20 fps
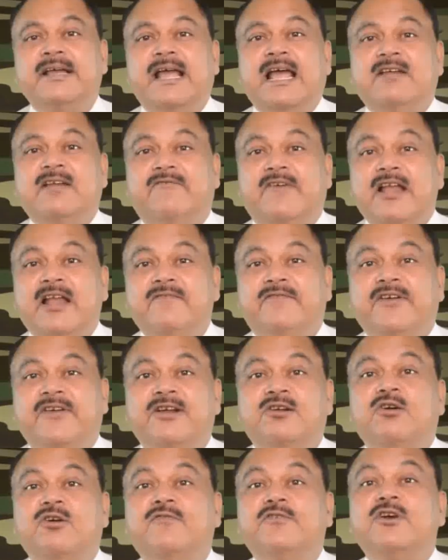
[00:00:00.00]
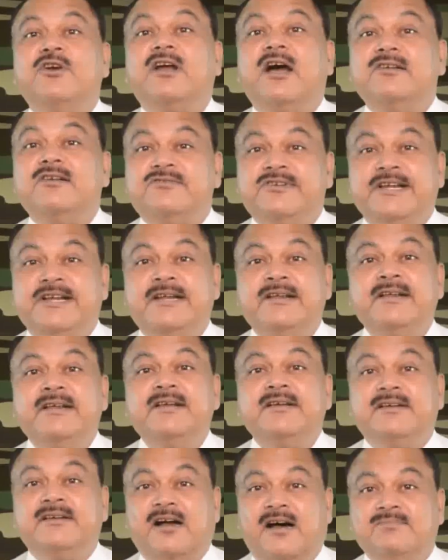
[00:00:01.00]
and welfare of your country
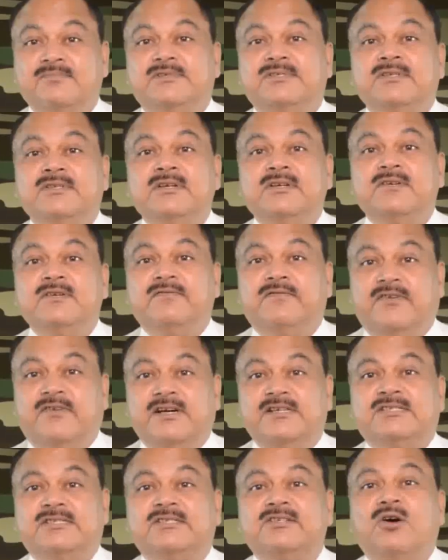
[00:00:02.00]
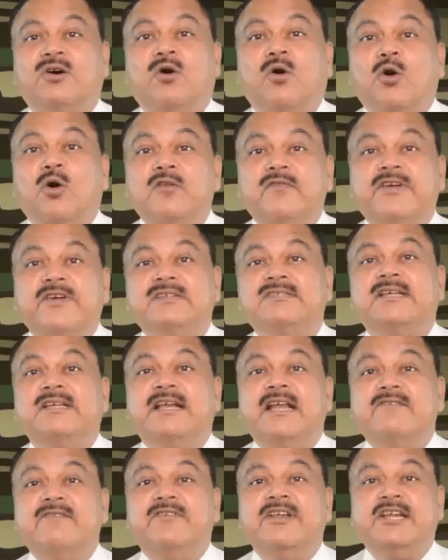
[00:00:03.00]
comes first, always
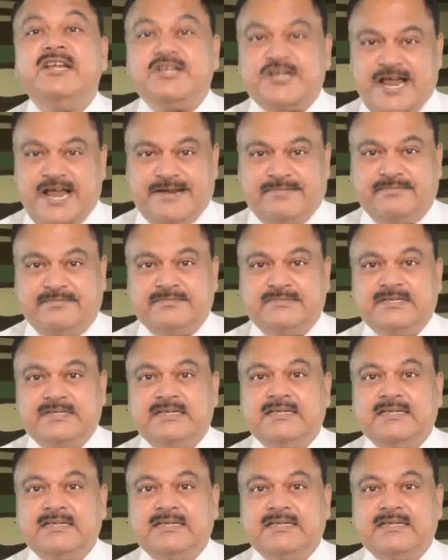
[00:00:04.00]
and every time.